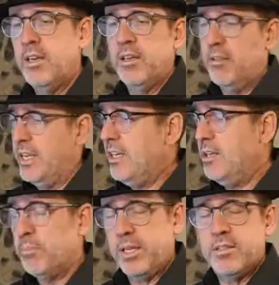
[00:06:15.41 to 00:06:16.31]
They
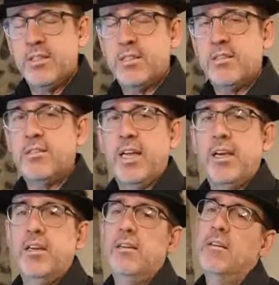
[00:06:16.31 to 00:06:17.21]
need places to
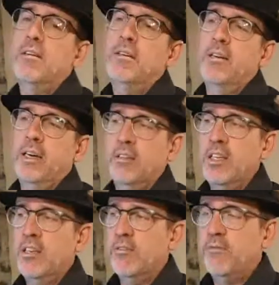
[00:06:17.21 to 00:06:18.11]
stay and
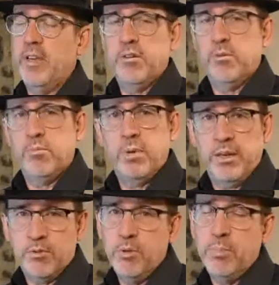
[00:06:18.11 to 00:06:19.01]
live, and they
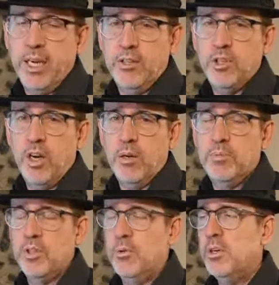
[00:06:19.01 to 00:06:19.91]
have good paying
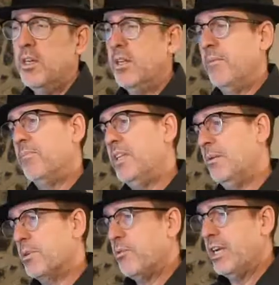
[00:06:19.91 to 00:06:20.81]
jobs. So the
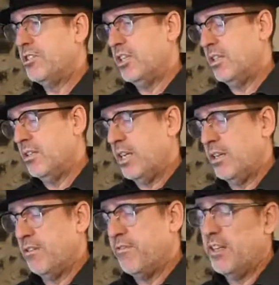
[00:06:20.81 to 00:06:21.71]
immigration
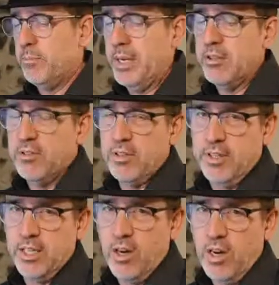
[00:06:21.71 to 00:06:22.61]
and the fundamentals of
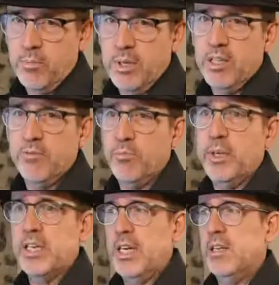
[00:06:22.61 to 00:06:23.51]
the economy, if we
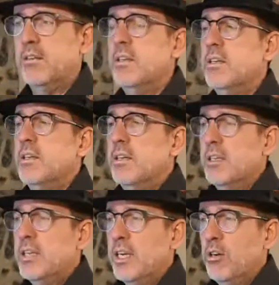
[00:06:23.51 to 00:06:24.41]
can
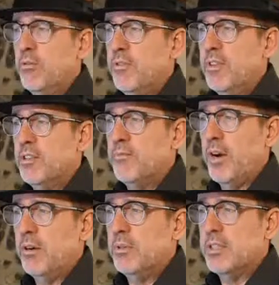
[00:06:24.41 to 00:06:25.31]
get over this
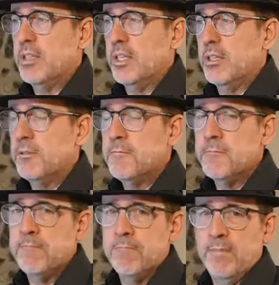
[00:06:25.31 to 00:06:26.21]
virus thing,
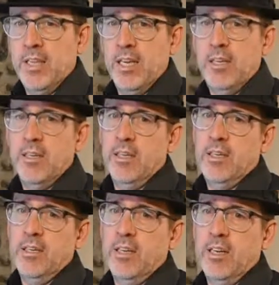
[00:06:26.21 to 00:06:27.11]
then
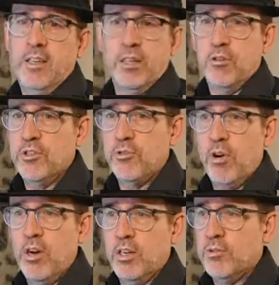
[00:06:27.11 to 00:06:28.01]
I think they're
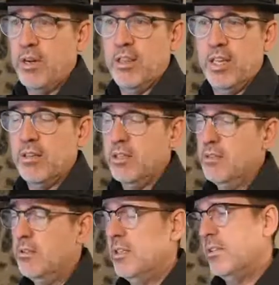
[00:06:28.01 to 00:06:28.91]
strong. So I think
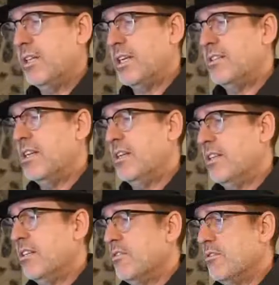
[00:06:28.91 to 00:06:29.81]
that, like I said, I
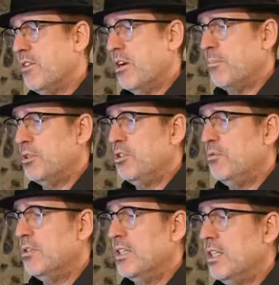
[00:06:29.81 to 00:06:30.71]
think there's an
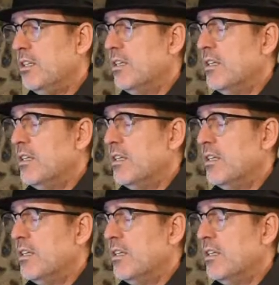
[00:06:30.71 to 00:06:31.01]
opportunity